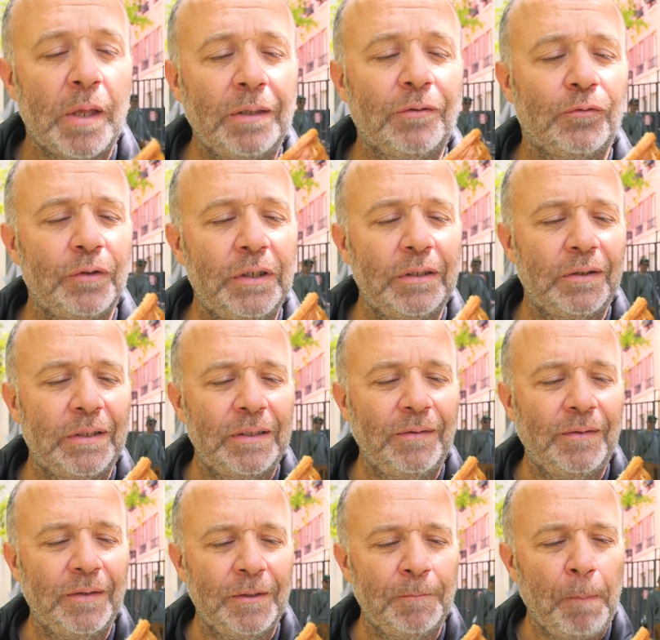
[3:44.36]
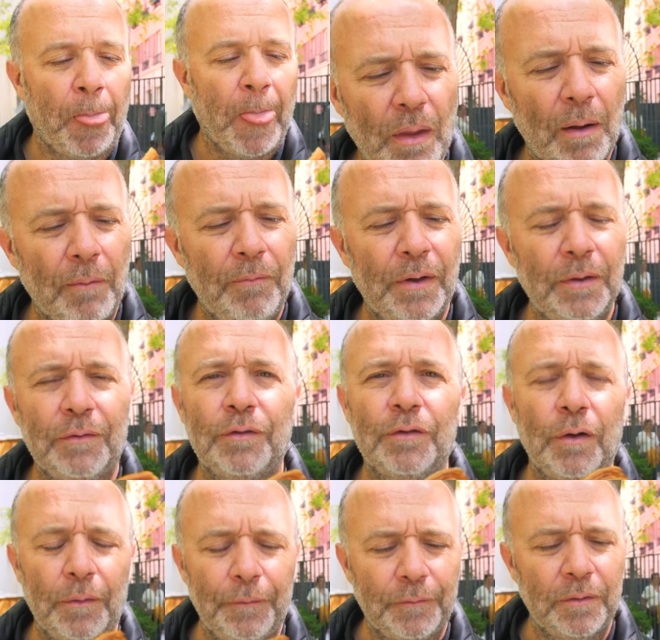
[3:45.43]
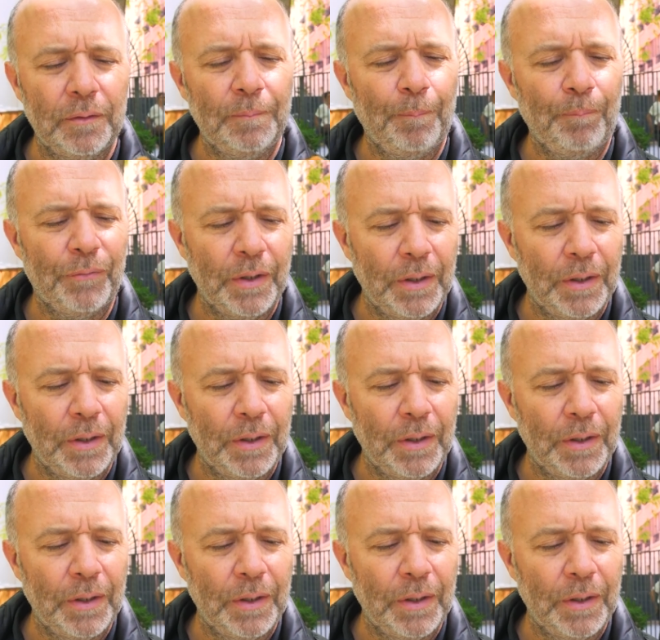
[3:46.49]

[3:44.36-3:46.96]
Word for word: It's really tasty. Very soft and